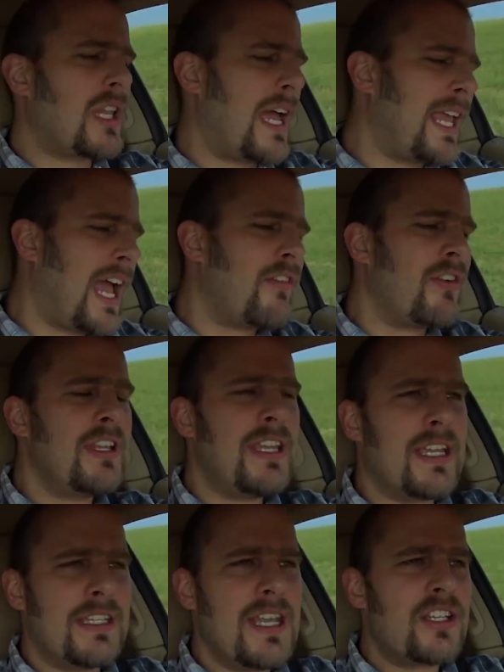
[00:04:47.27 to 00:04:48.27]
like having the
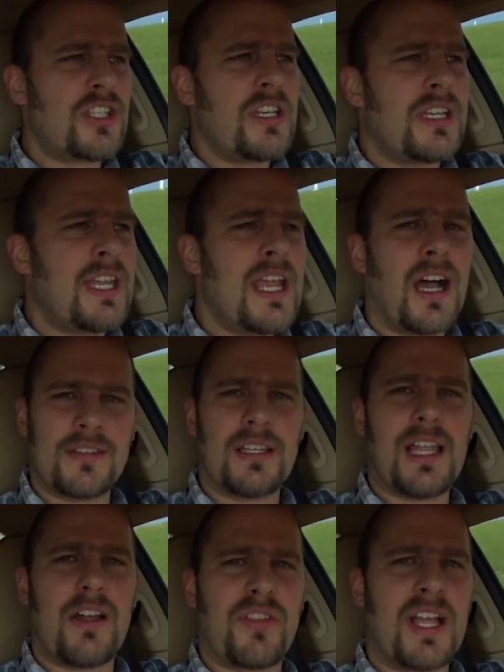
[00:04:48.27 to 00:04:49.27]
ignition key on the
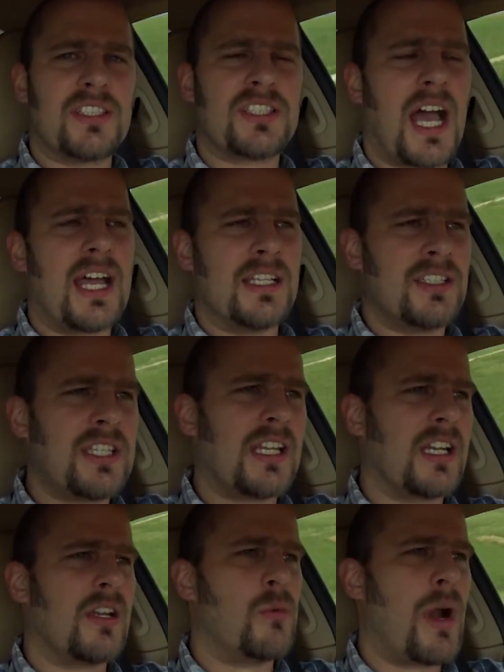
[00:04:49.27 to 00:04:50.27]
left-hand side instead
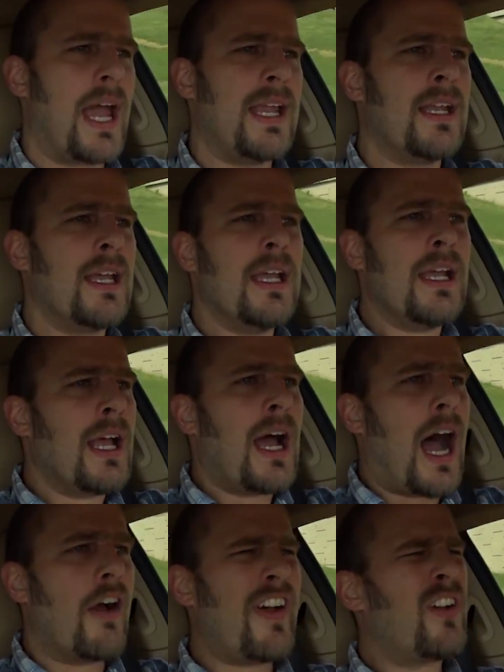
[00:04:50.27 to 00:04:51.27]
of the right.
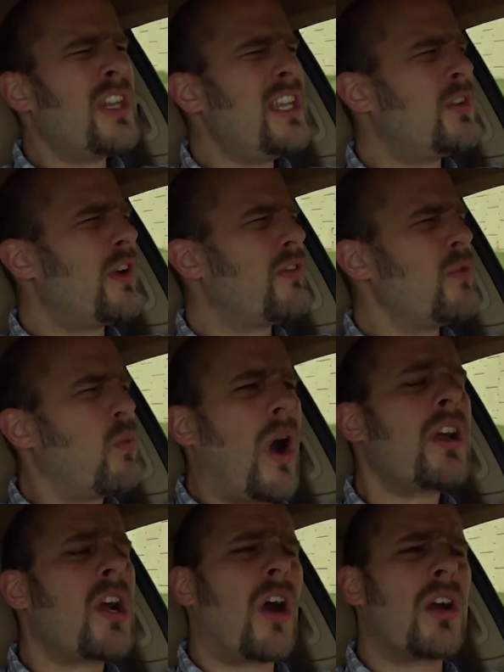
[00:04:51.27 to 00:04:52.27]
I've only driven
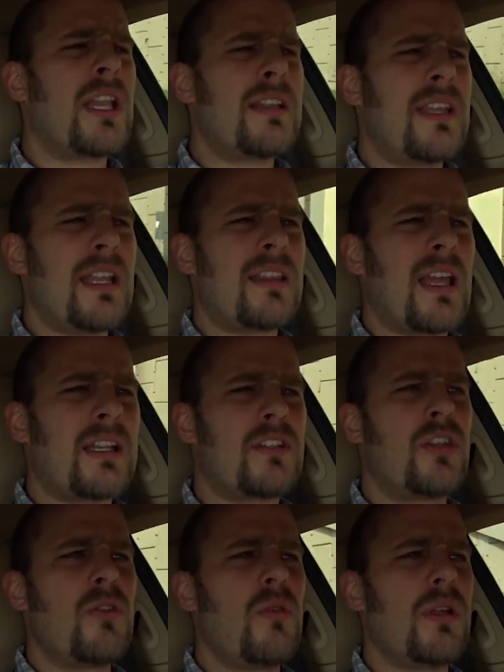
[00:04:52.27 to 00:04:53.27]
one car that did that
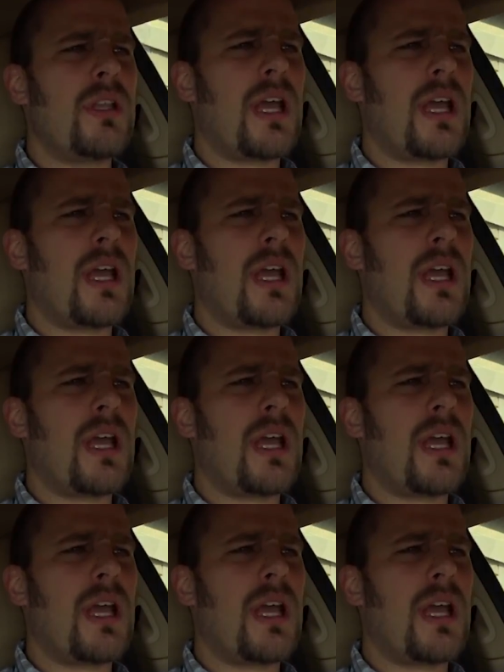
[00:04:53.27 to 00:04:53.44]
too, and